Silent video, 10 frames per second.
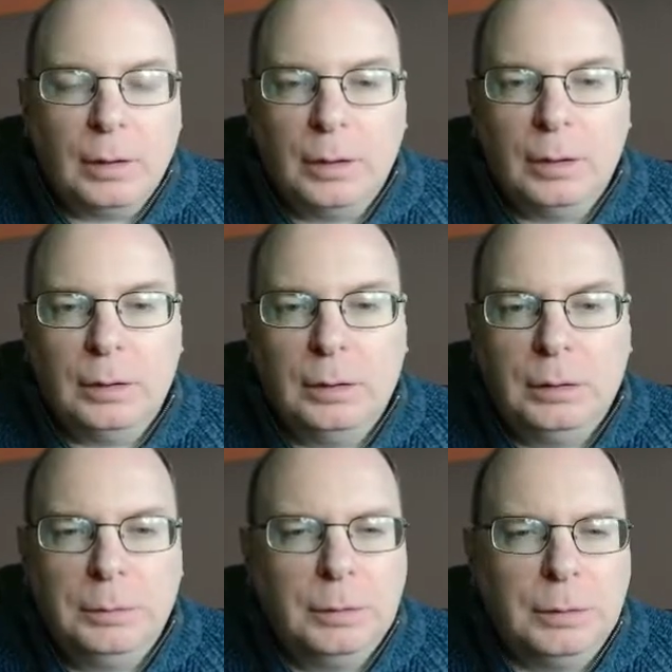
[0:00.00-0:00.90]
Uh,
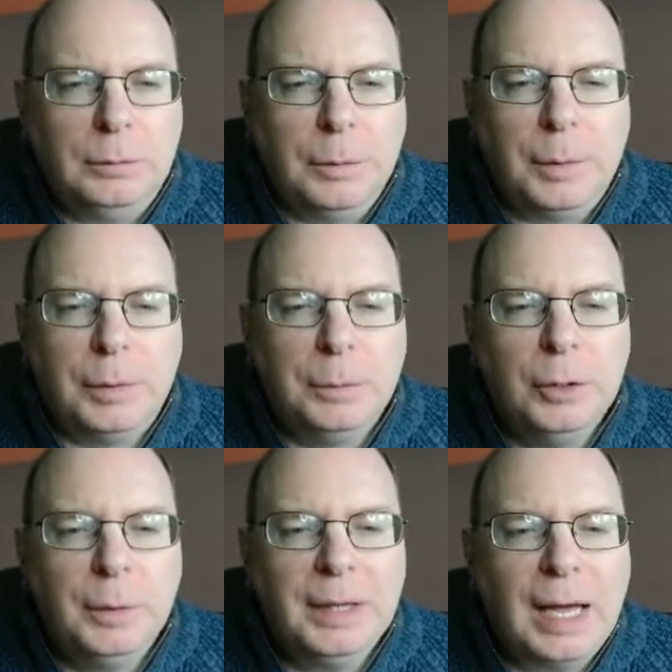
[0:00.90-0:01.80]
remember them
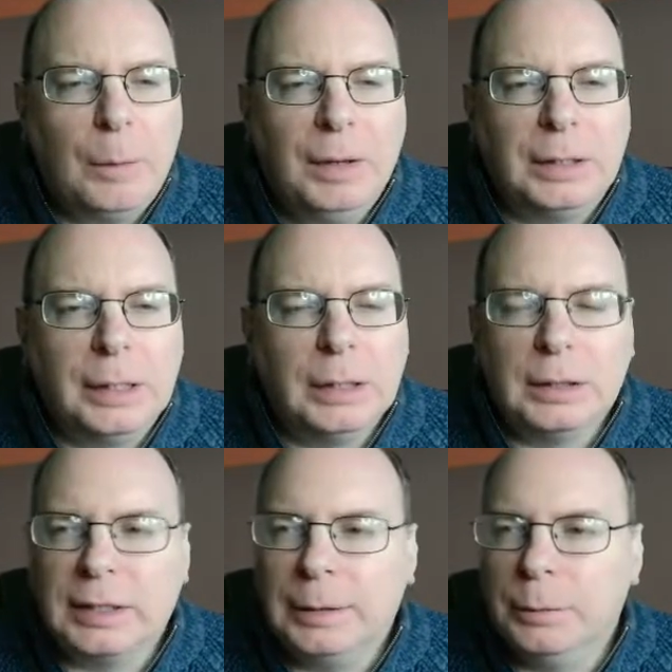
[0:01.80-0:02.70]
doing that well in the last
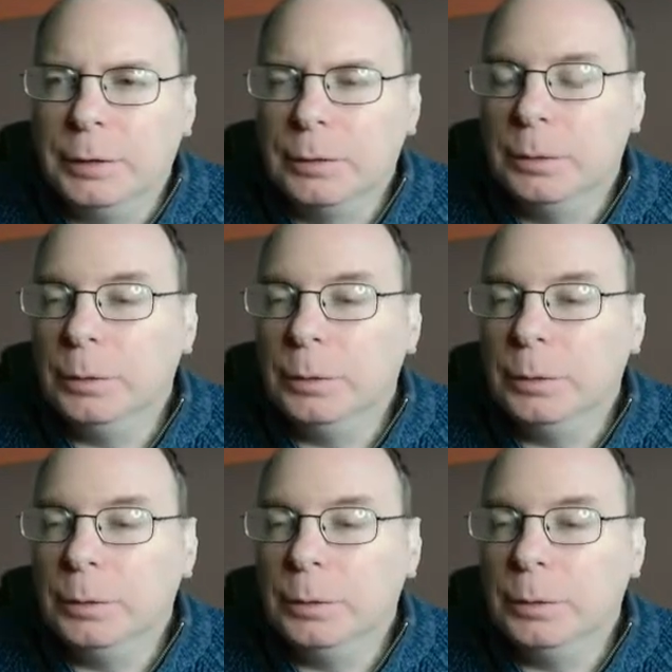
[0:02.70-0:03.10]
game, to be honest, but we'll